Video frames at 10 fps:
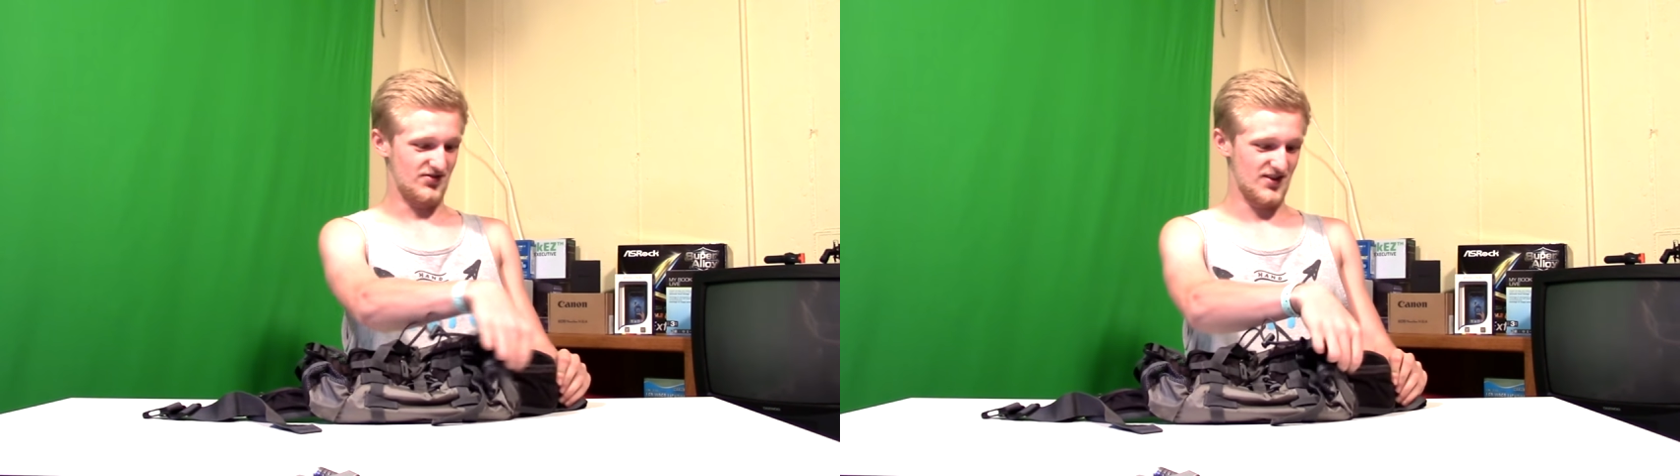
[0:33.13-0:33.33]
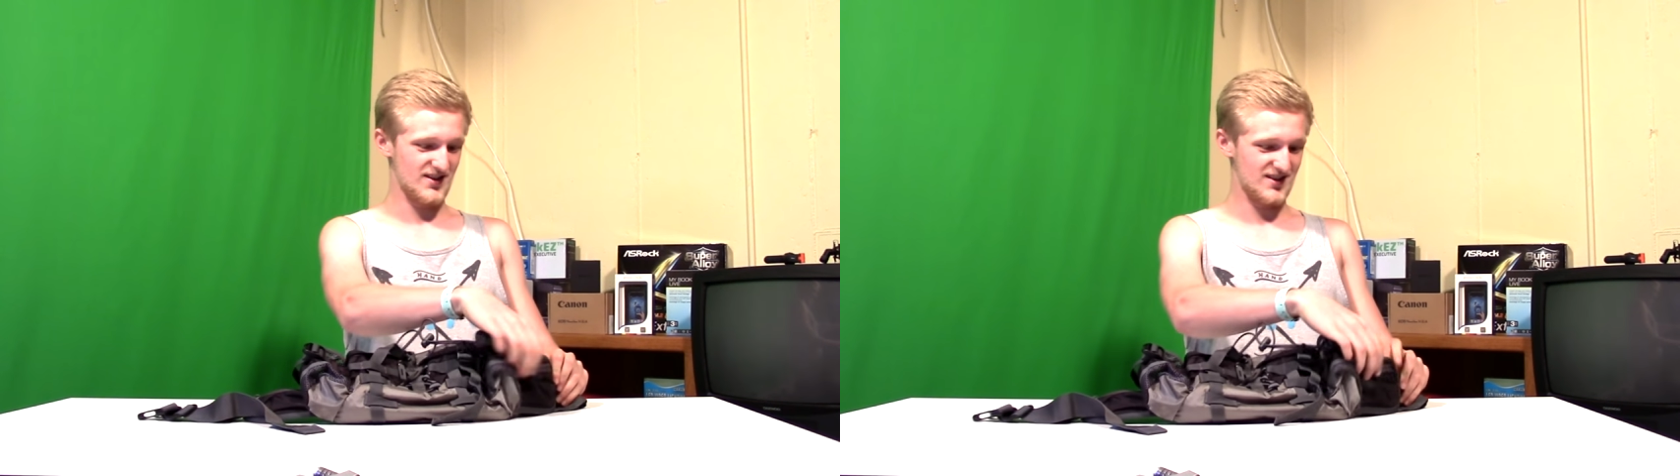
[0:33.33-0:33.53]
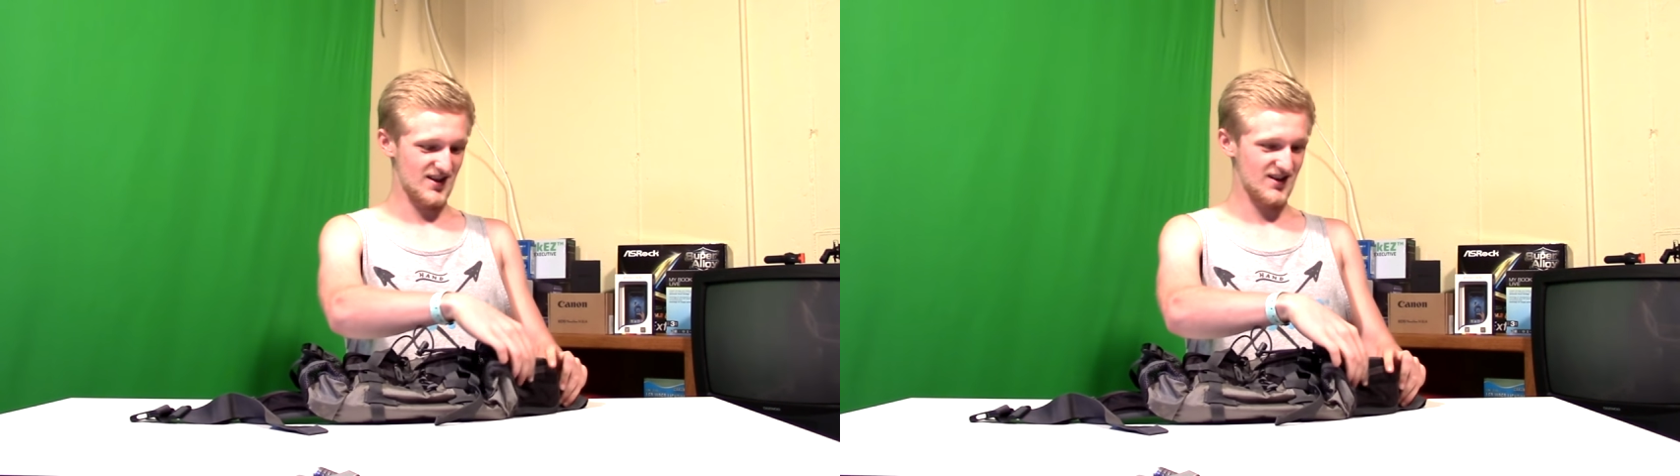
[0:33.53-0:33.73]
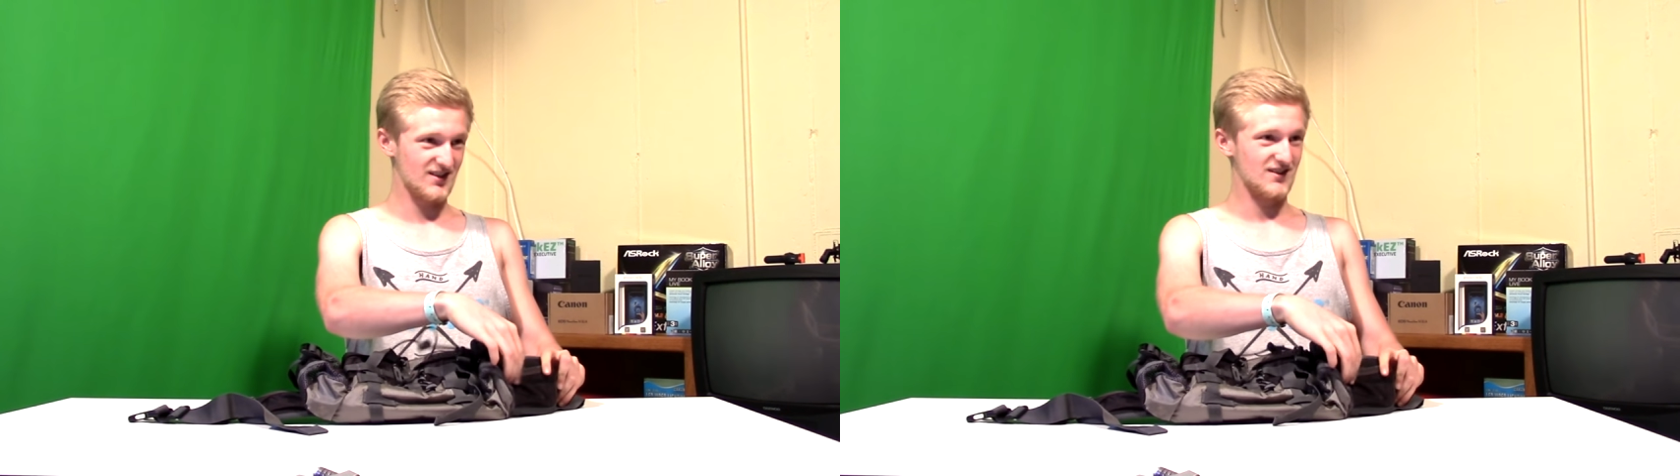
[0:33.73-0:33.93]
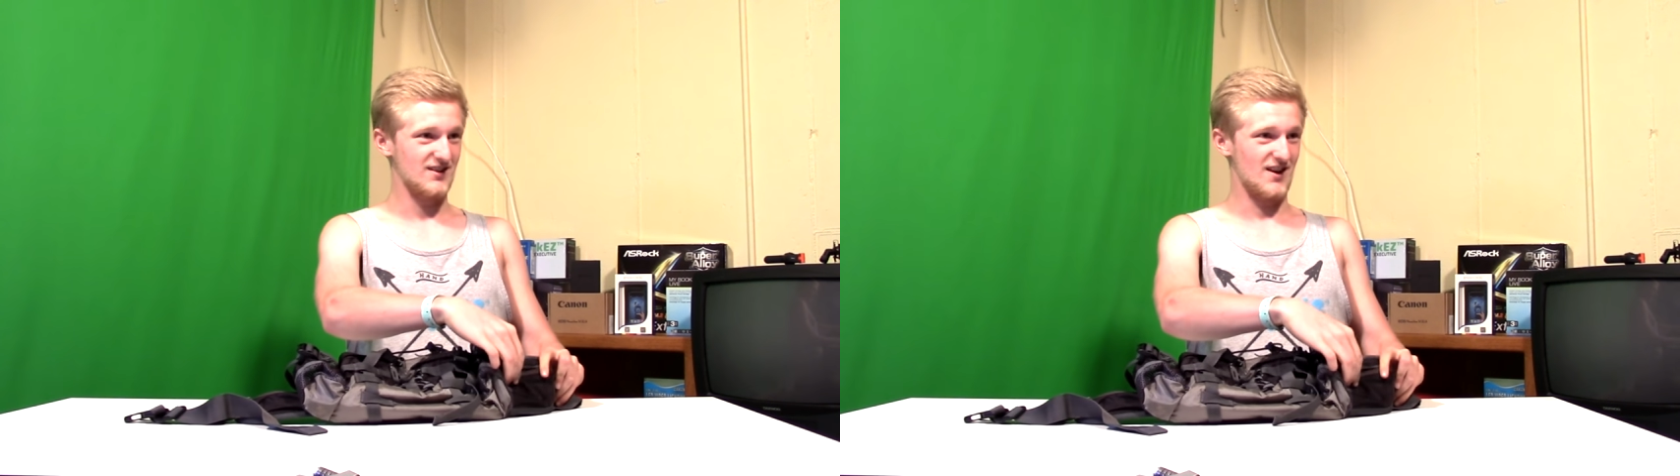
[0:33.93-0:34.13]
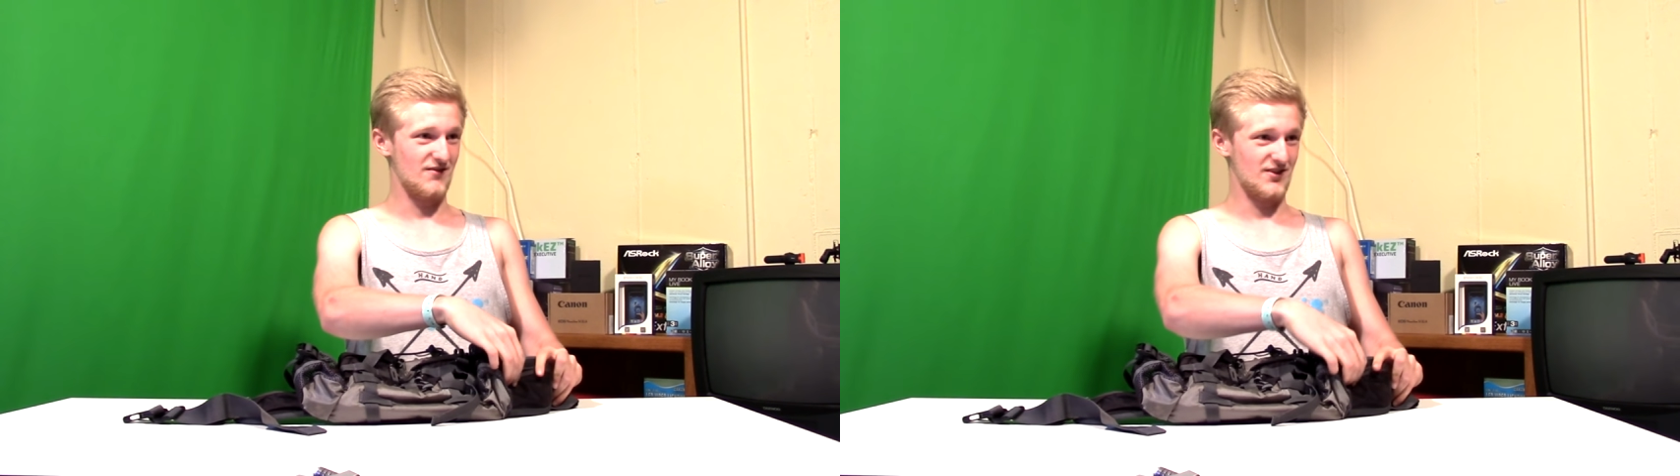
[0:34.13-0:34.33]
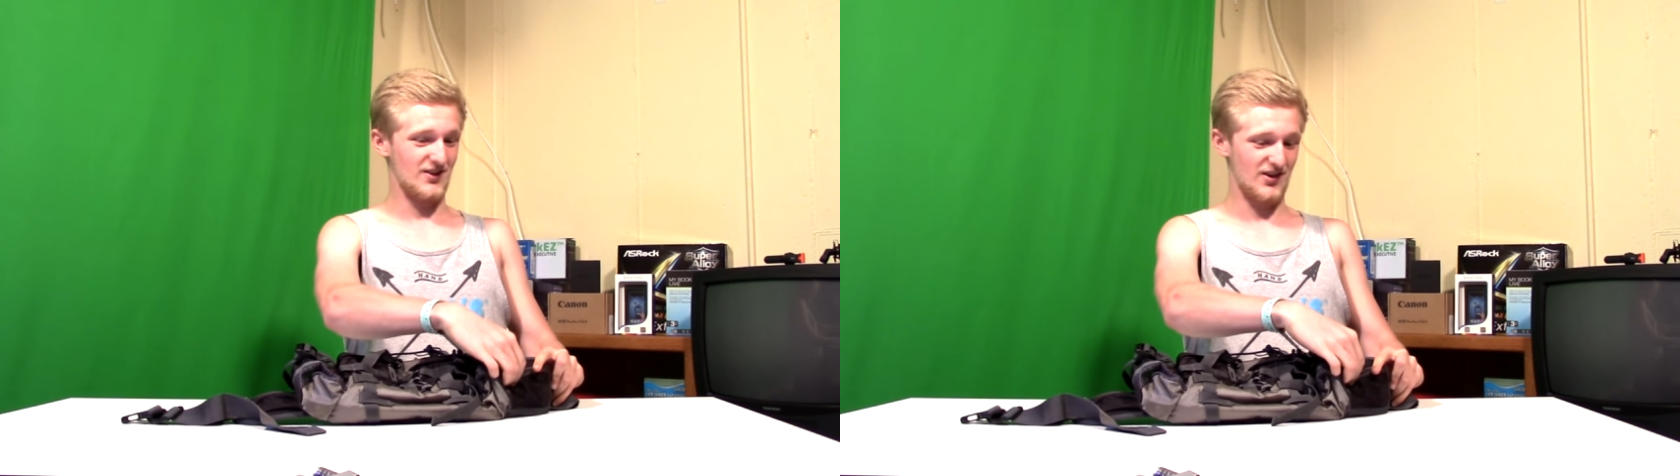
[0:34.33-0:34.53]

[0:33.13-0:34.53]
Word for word: this thing, even the